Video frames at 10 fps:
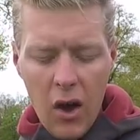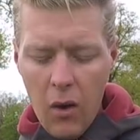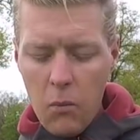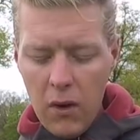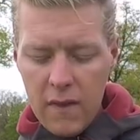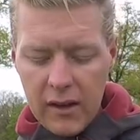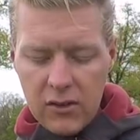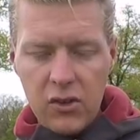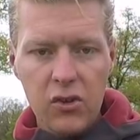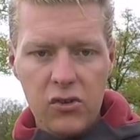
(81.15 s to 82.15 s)
And what that
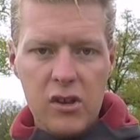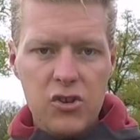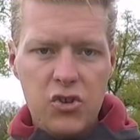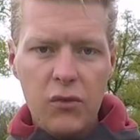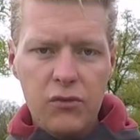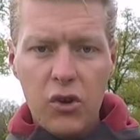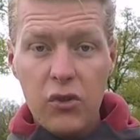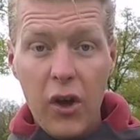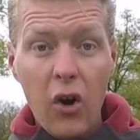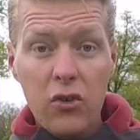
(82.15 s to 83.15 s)
does, it shoves all
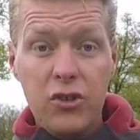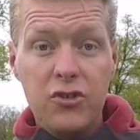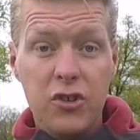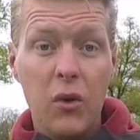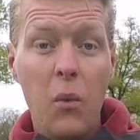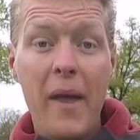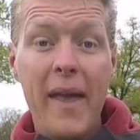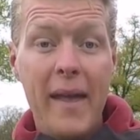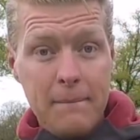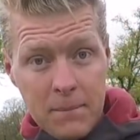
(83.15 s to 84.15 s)
the oxygen
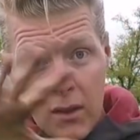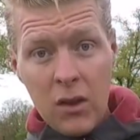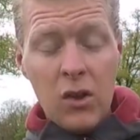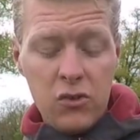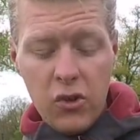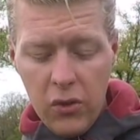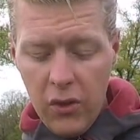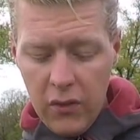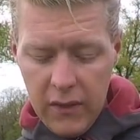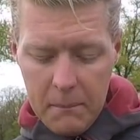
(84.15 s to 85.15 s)
away so
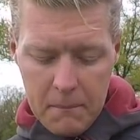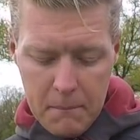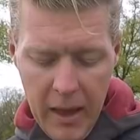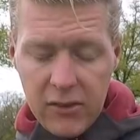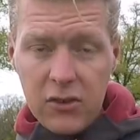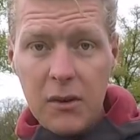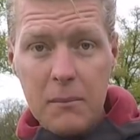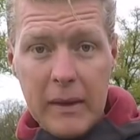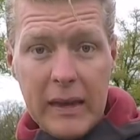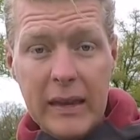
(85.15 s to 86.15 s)
that the metal can
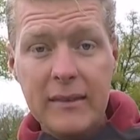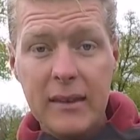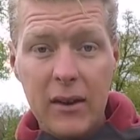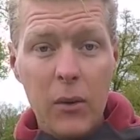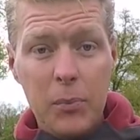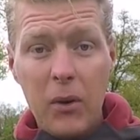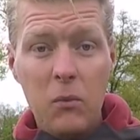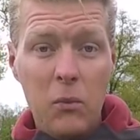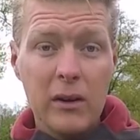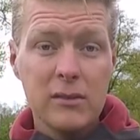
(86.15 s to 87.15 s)
be heated up
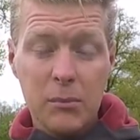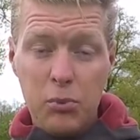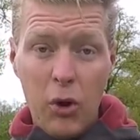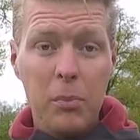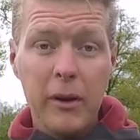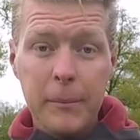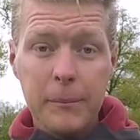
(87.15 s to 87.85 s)
and welded properly.